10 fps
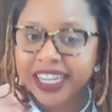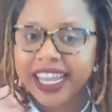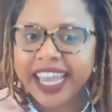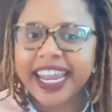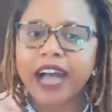
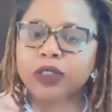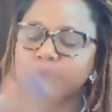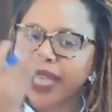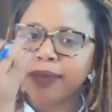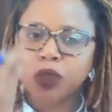and how
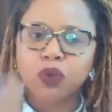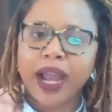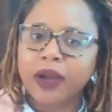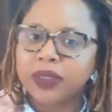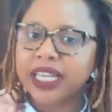sometimes
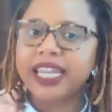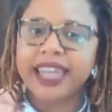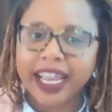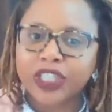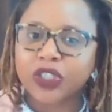grounding in
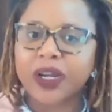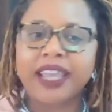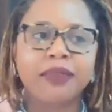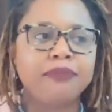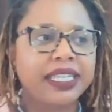nature in
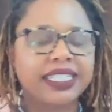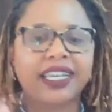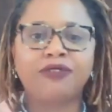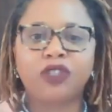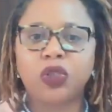the midst
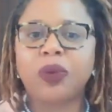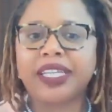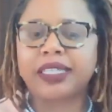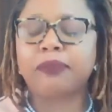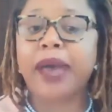of doing
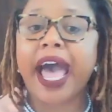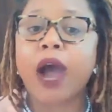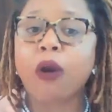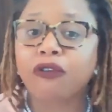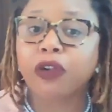some
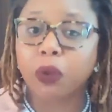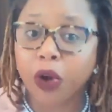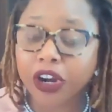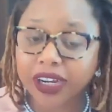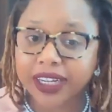powerful
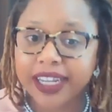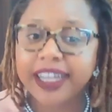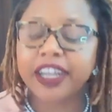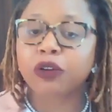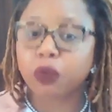work
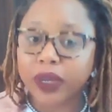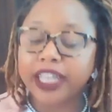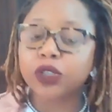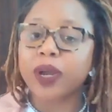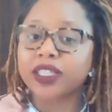could really
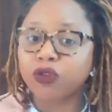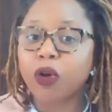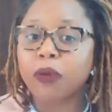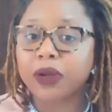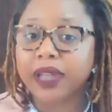
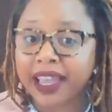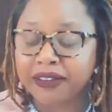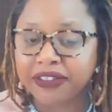transform your life.